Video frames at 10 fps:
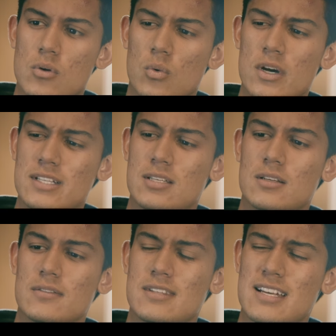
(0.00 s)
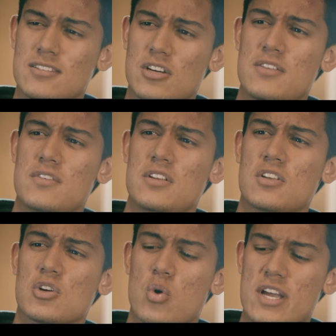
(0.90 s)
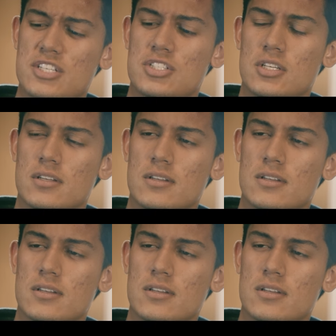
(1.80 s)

What? That's not even in the question.